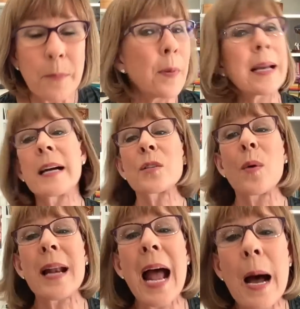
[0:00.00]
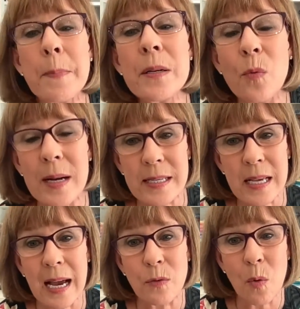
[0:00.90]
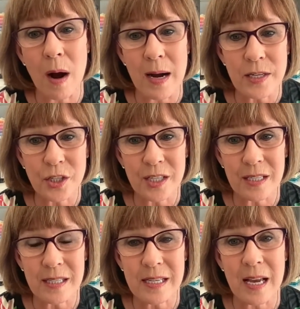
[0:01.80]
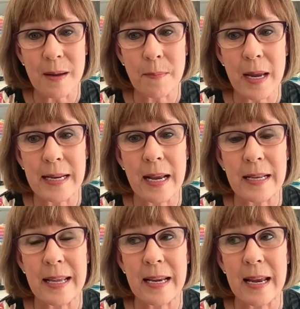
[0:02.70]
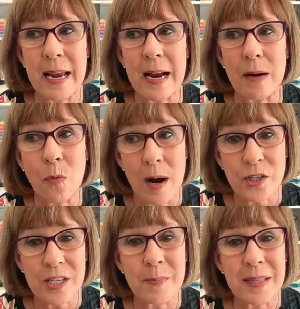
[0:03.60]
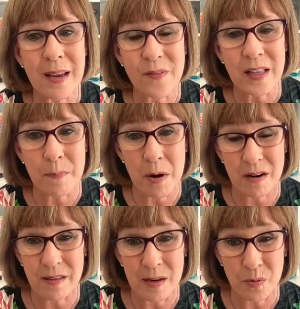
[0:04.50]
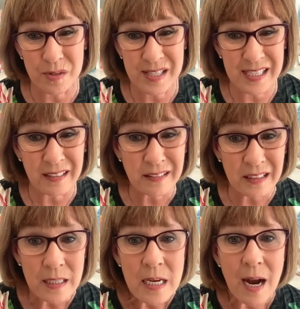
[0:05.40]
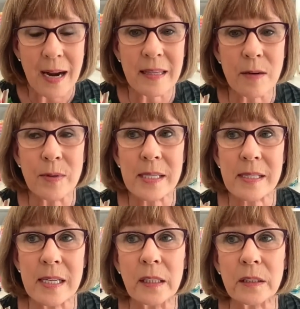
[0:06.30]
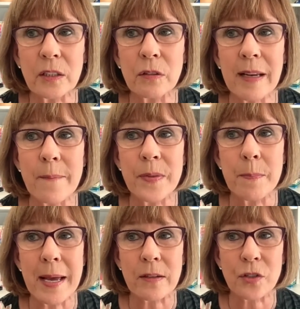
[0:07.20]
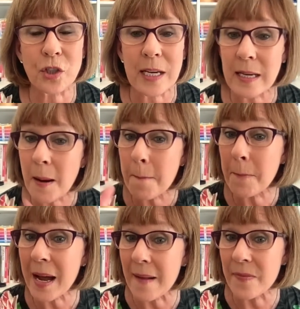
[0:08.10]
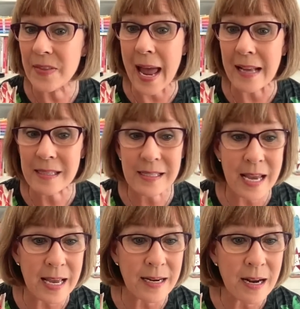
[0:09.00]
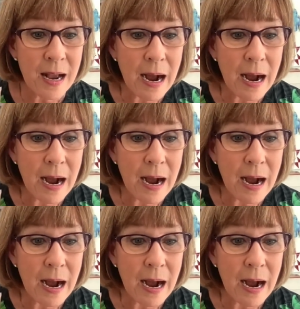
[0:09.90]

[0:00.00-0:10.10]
Because what happened was I washed some, and they fell apart, and they weren't silk. I think with silk, you'll get the better sheen. But that said,